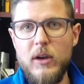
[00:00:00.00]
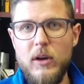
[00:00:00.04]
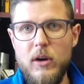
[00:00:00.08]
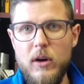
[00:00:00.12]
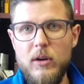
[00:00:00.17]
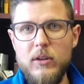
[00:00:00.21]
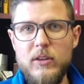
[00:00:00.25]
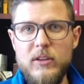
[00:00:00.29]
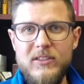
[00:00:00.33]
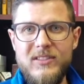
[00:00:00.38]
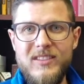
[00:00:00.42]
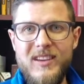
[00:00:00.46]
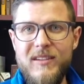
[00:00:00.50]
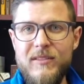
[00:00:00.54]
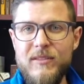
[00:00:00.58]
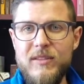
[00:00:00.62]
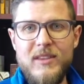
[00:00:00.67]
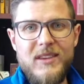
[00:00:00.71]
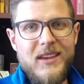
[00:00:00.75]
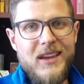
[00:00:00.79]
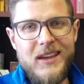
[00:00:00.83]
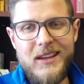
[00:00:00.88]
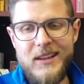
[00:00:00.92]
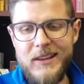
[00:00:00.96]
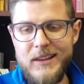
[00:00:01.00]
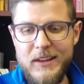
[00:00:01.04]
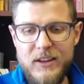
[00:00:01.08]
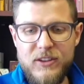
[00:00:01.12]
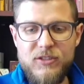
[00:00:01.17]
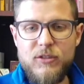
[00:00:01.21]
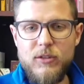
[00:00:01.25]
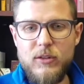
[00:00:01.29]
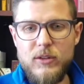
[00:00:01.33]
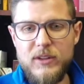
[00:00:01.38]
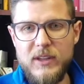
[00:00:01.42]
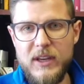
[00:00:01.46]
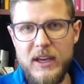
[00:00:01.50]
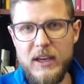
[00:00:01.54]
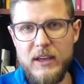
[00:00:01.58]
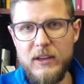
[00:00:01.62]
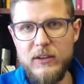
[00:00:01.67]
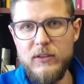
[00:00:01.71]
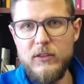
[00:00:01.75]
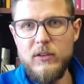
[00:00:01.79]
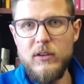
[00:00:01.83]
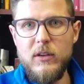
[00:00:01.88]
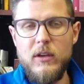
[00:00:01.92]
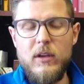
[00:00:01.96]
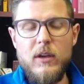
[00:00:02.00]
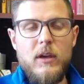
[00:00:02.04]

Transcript: on the seventh day, literal days.